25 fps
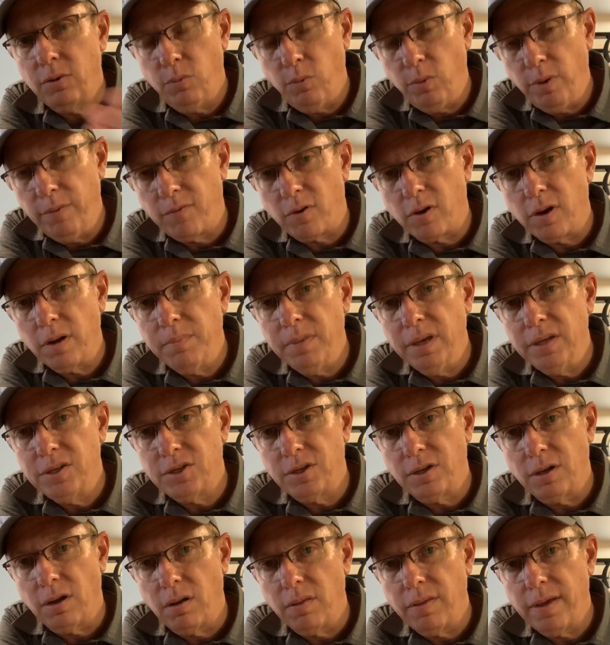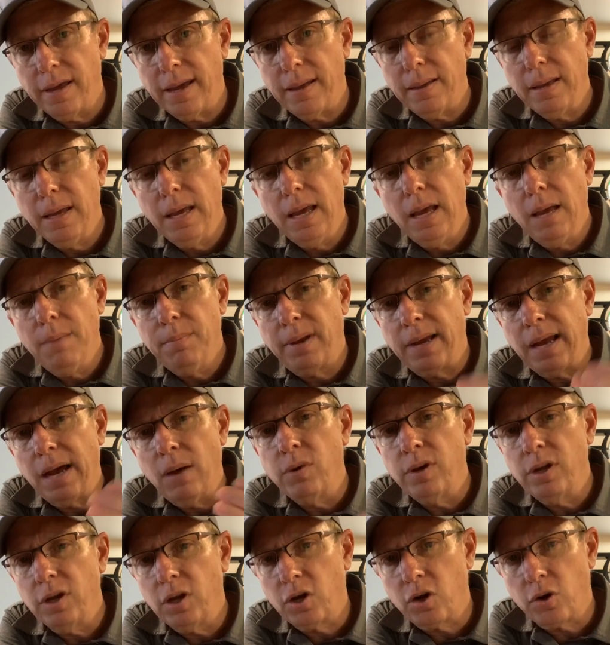We've already mentioned all that. But I
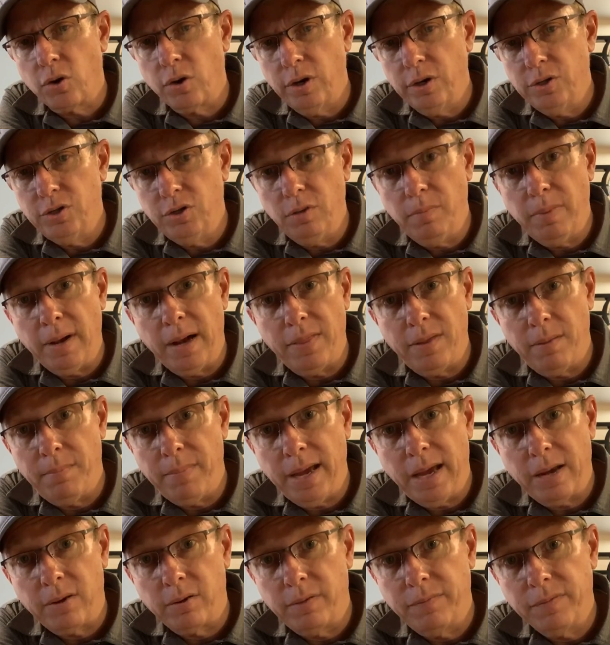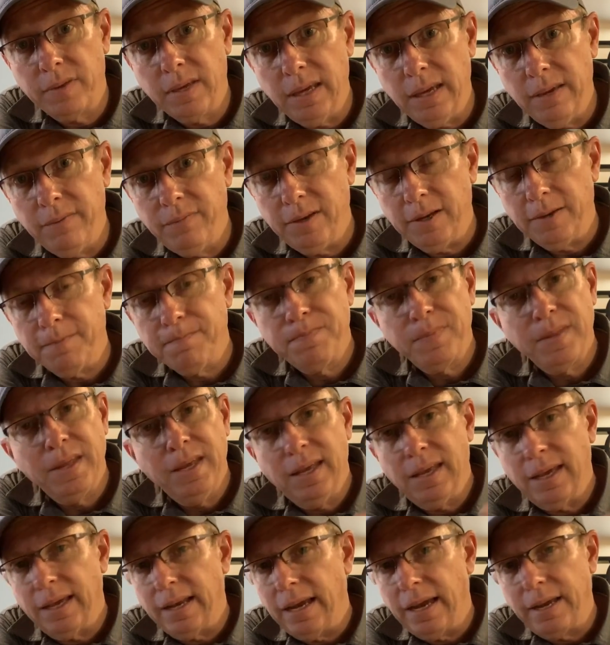want to encourage you about the matter of giving.
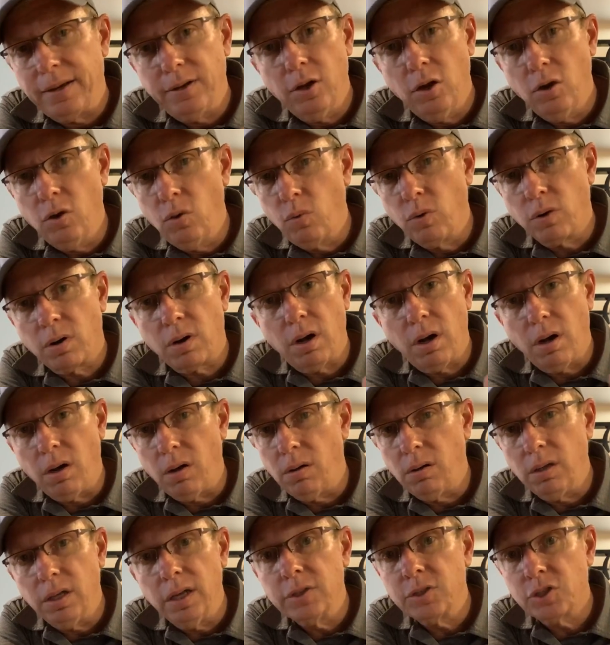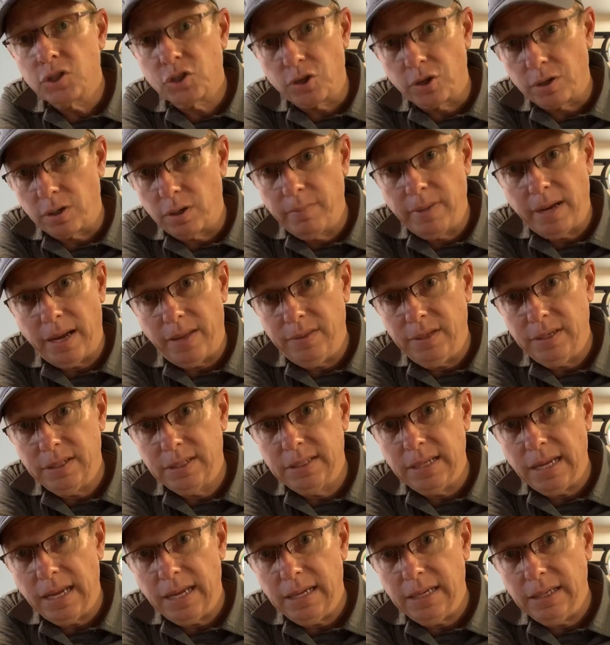And I know we're all uncertain about these
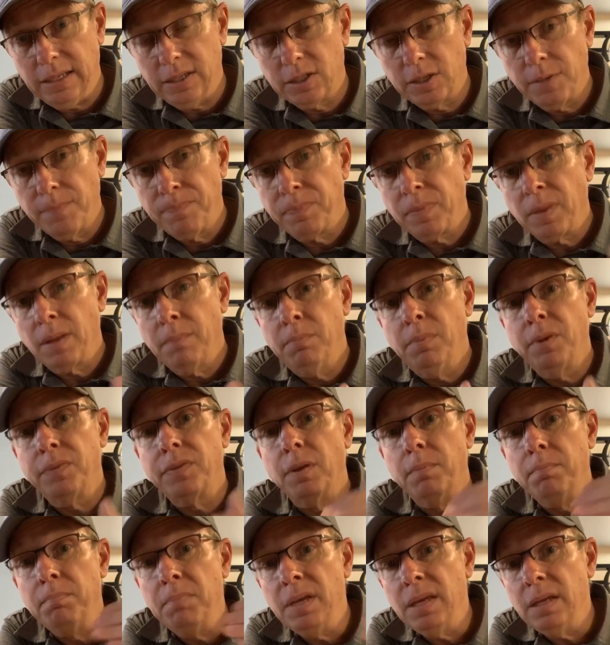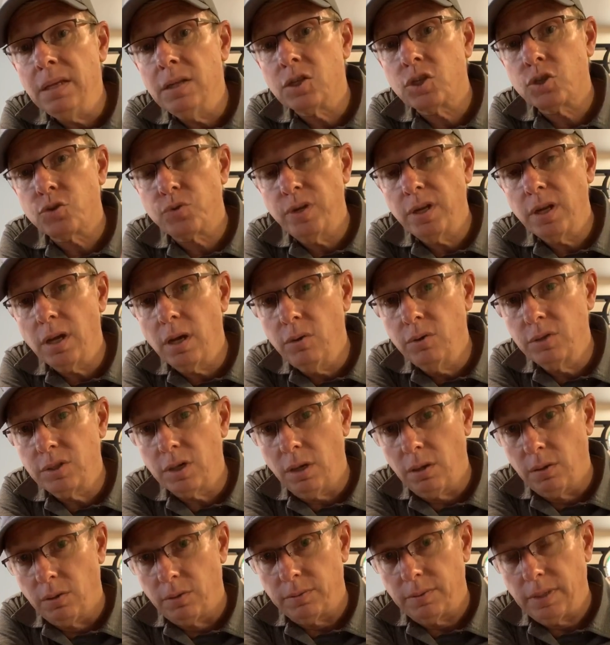days, but the ministry goes
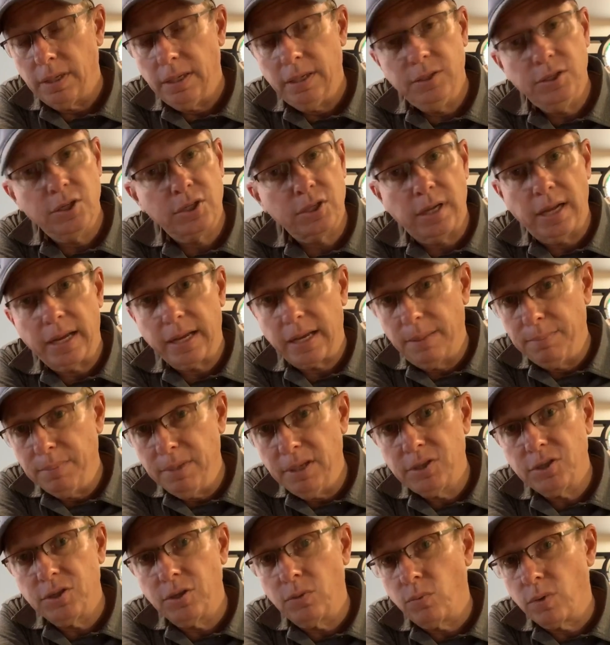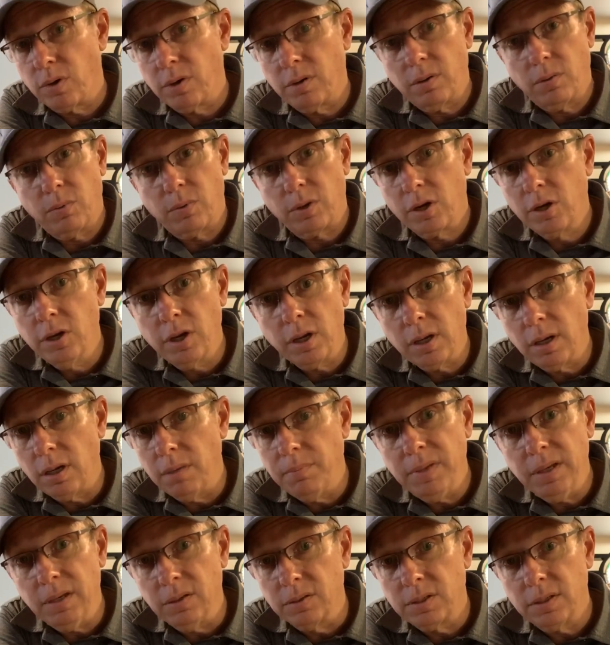on. And just like I mentioned, we're cooking a
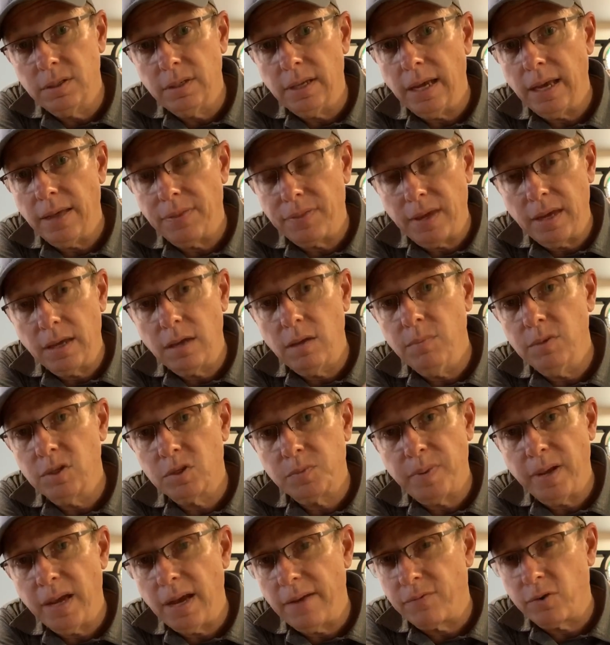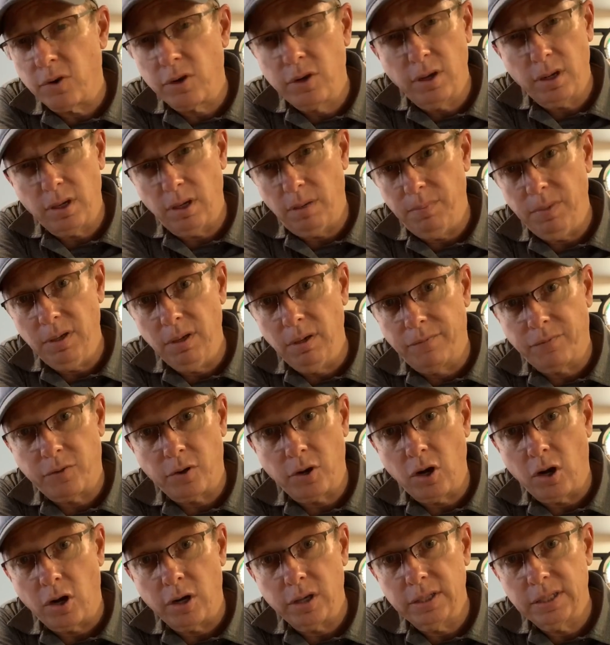meal today. I thank you, Miss Pat, for cooking a meal for
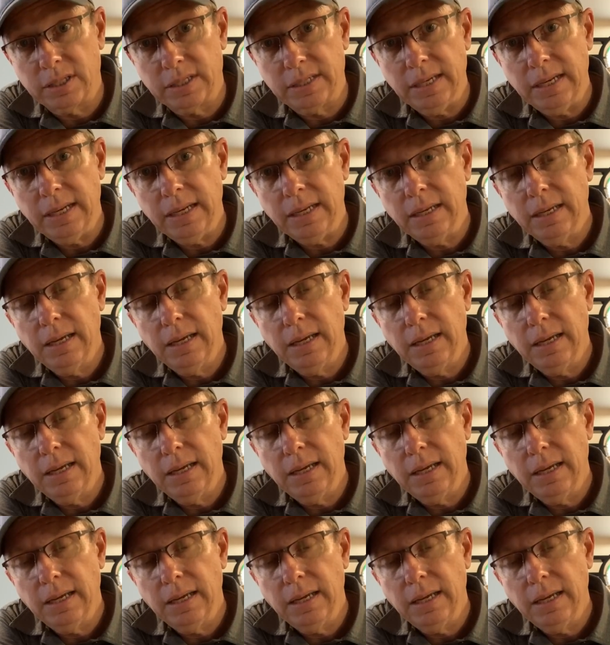Garden City.